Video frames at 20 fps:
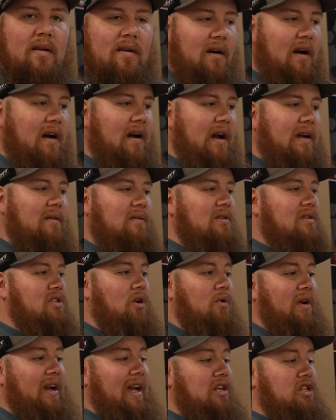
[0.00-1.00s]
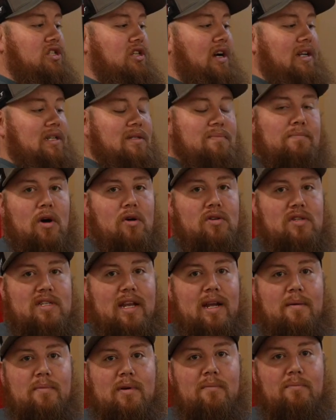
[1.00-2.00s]
All right, so we got John's bow
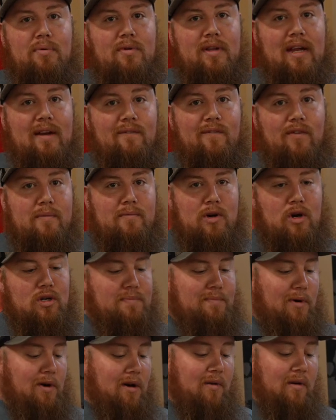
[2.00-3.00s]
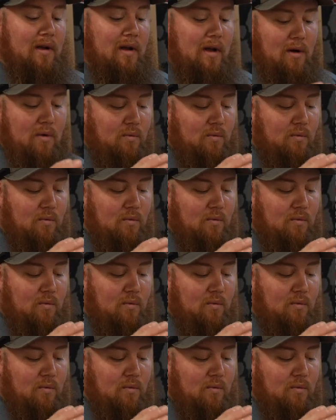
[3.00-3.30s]
set up complete for the most part.